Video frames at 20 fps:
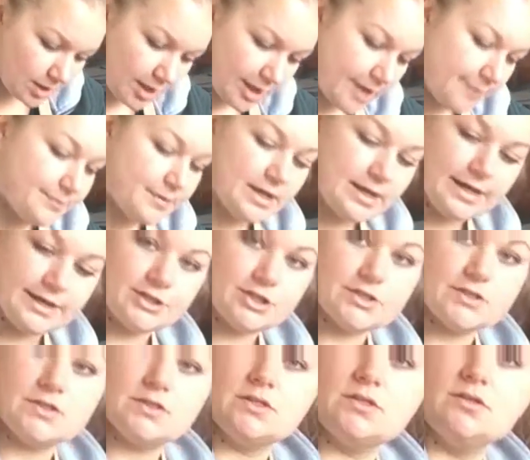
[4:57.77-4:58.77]
And I
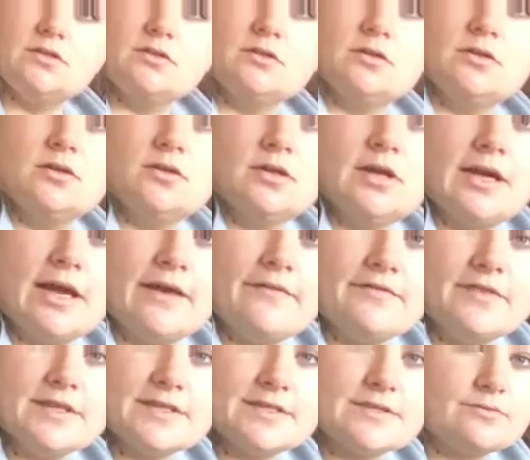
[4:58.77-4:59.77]
just
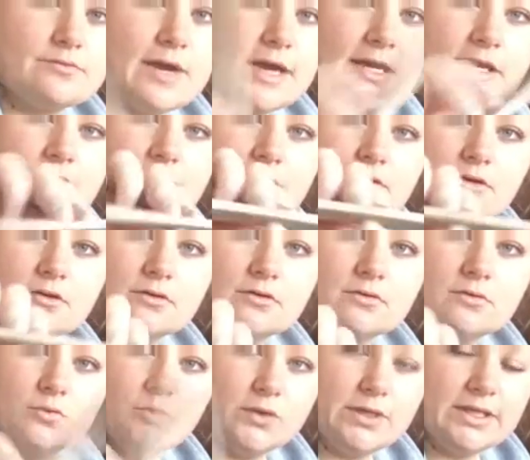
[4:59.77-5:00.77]
have this regular
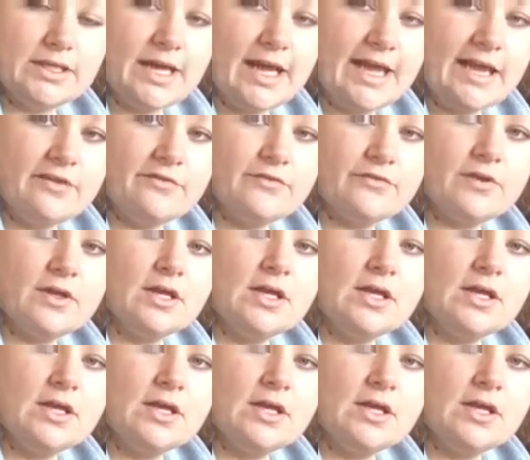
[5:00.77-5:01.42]
wood knife.